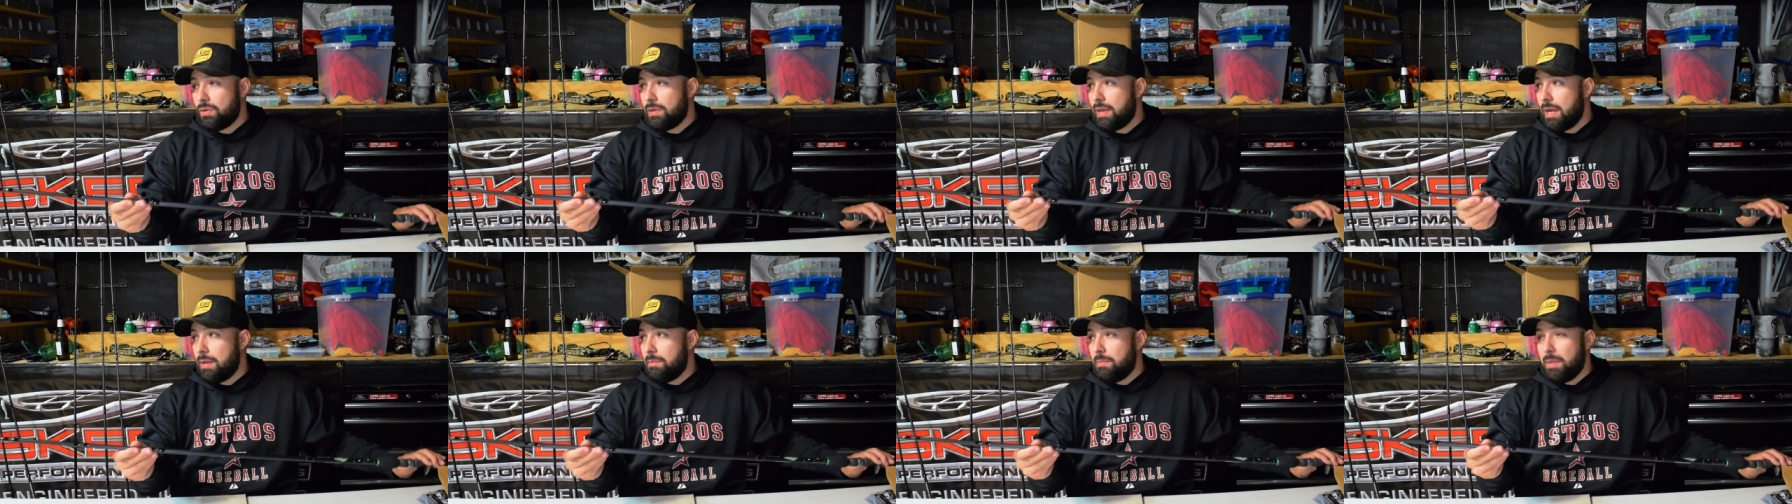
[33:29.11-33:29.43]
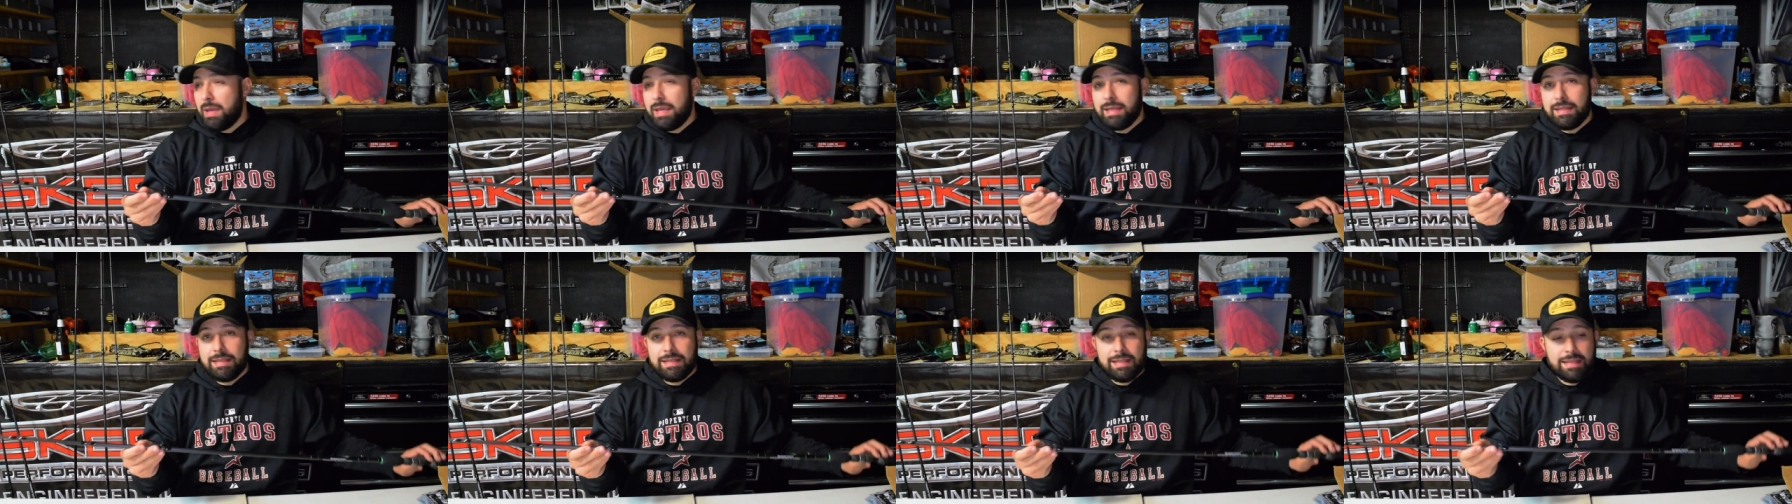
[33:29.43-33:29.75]
that
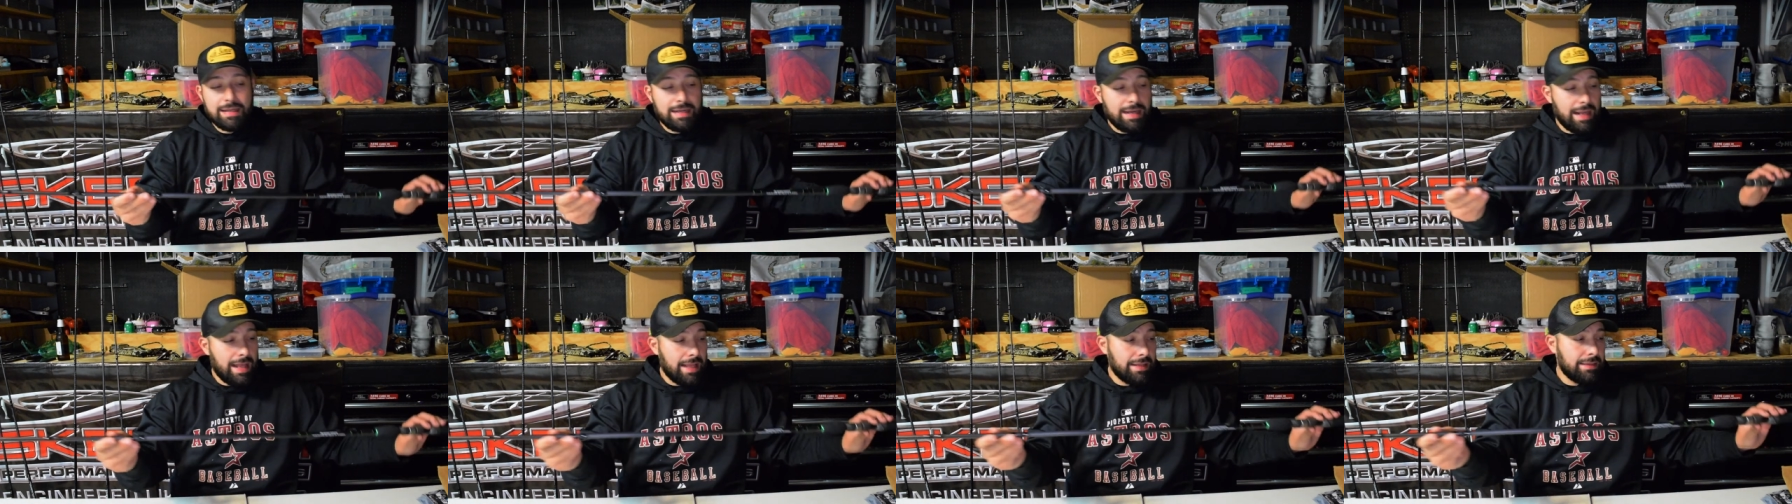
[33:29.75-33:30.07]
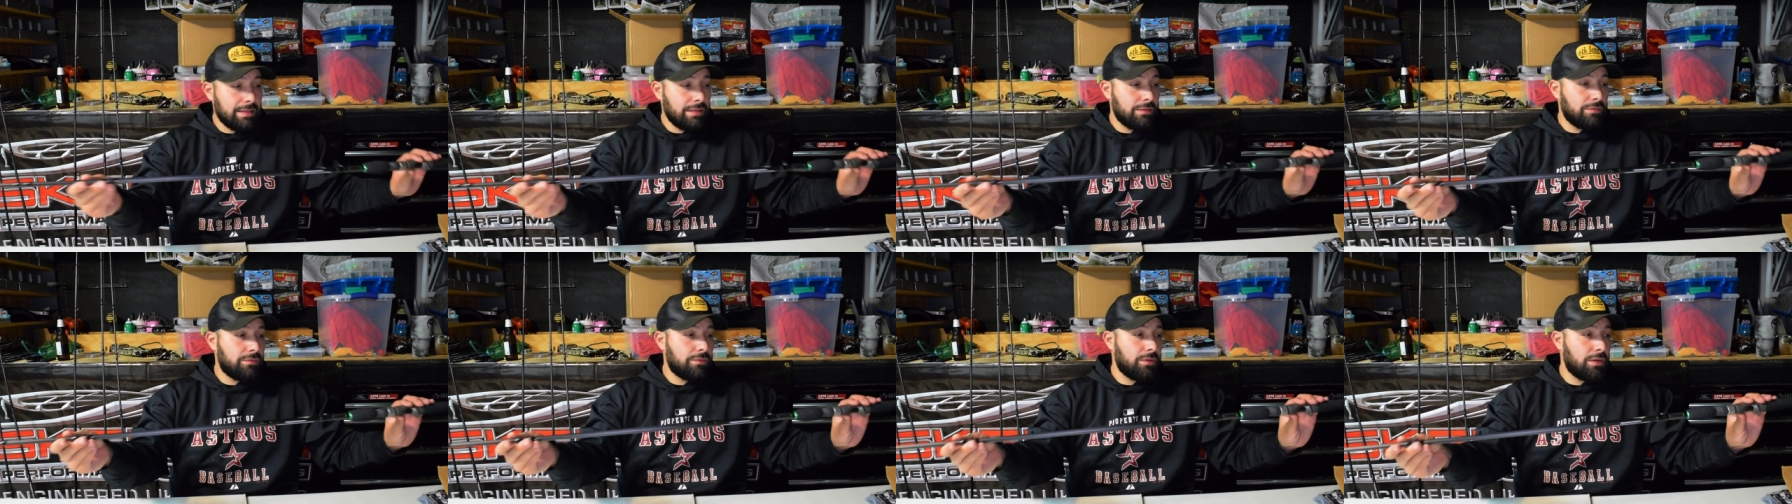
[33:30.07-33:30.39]
bait, get it out
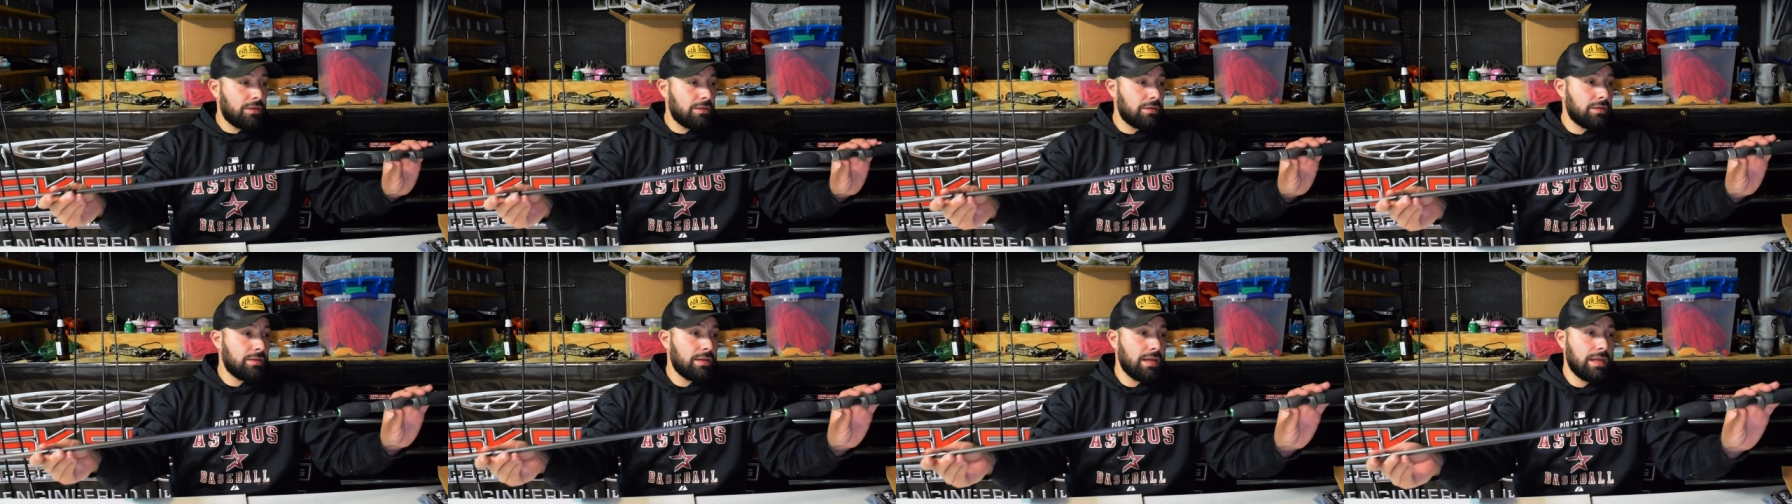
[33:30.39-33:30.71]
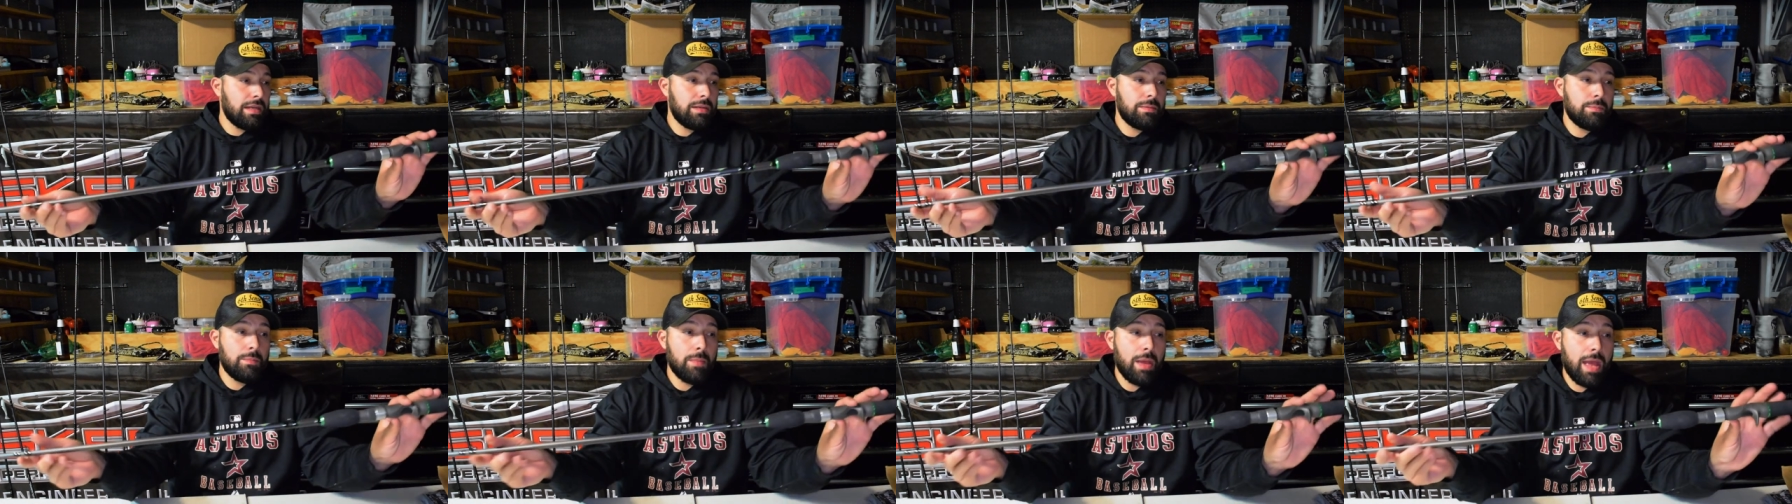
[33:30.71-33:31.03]
there further,
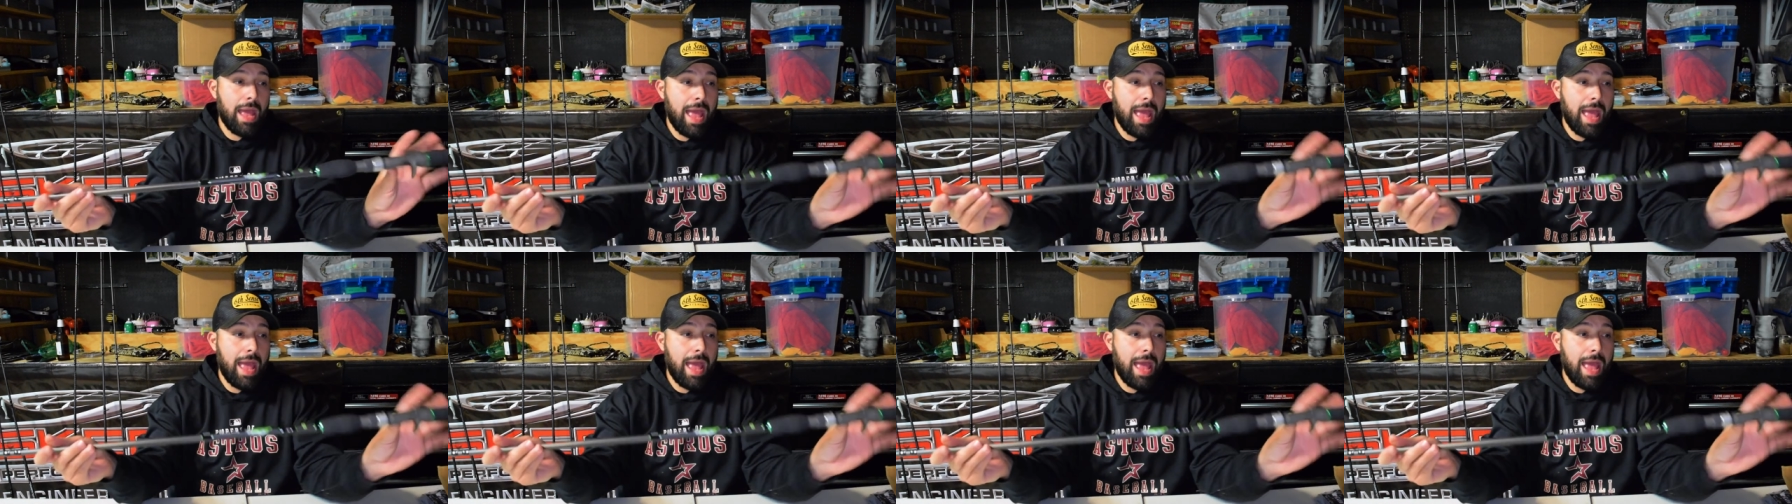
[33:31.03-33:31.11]
and